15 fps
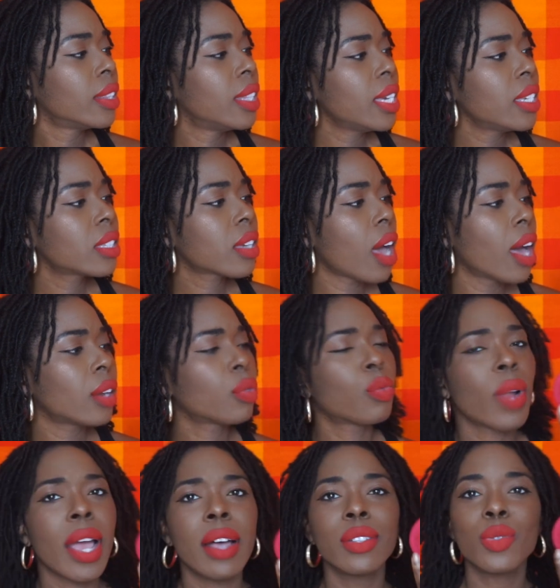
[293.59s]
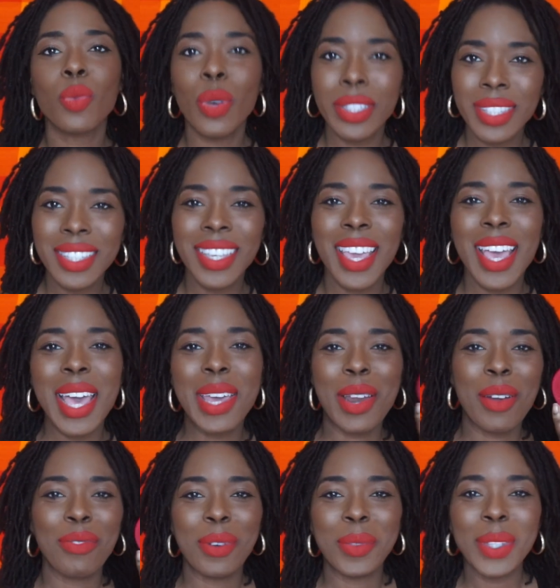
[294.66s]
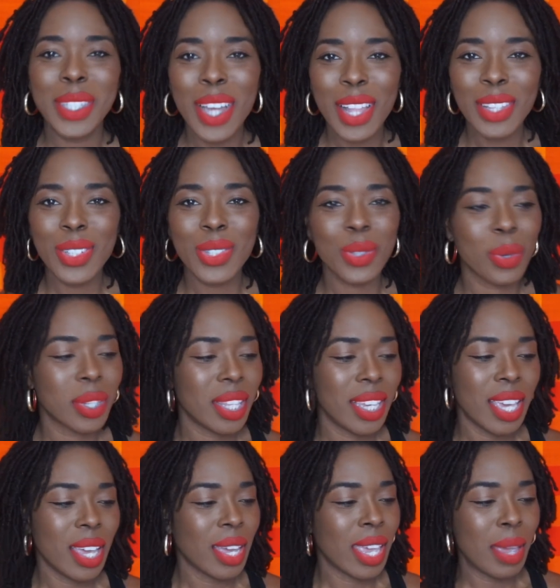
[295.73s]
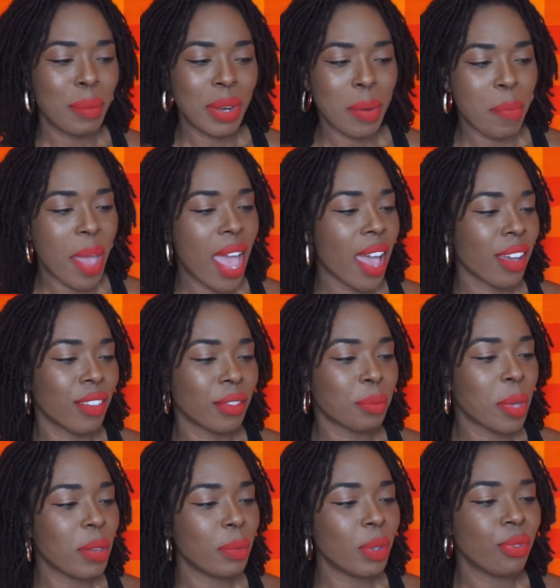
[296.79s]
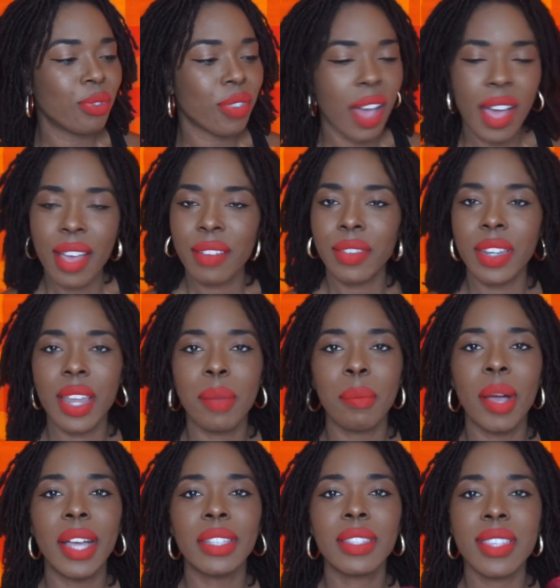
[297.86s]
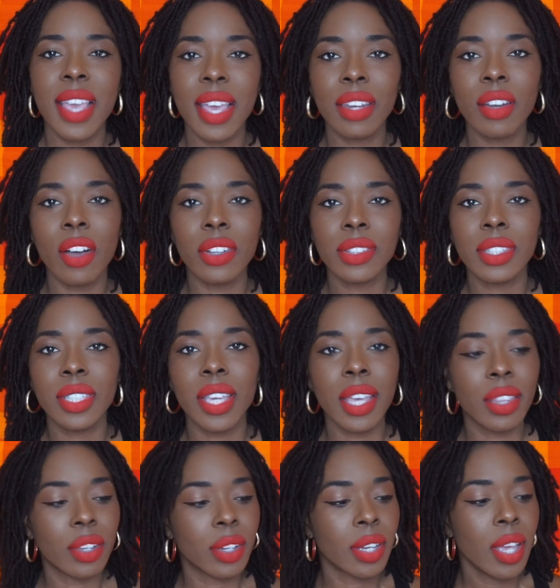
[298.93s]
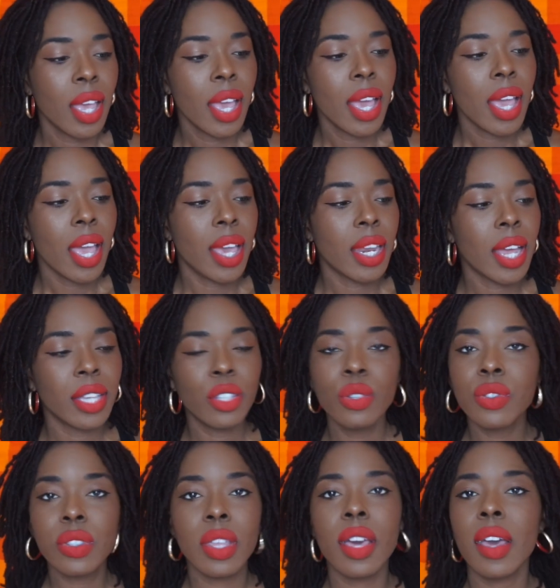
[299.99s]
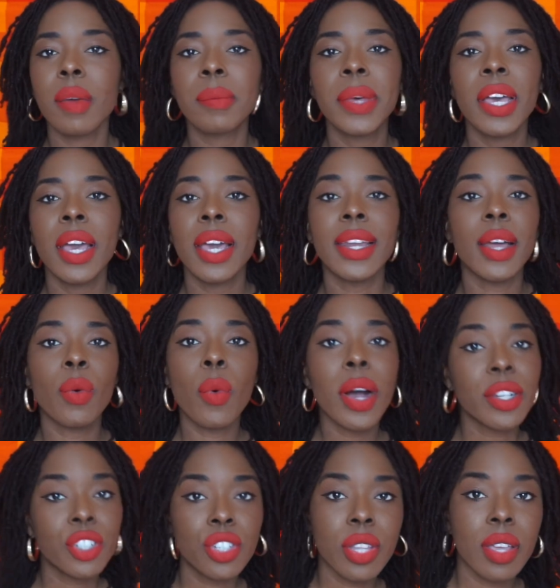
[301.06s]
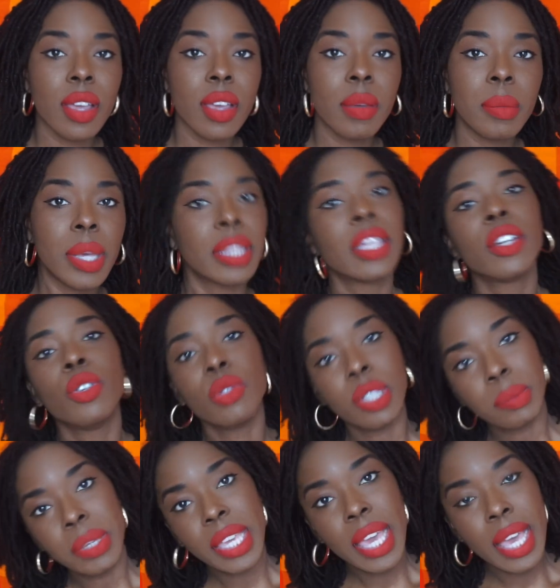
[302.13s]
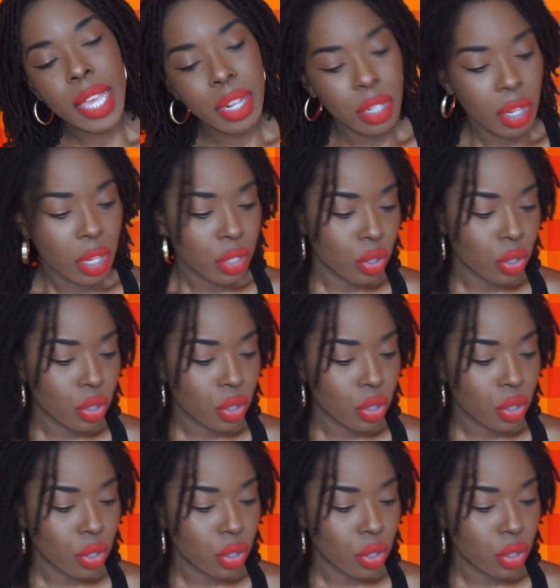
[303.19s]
These cotton rounds, once again, are from the dollar store. They came in a pack of maybe 5 and I bought 10 altogether, and I use them and I wash them and then use them again.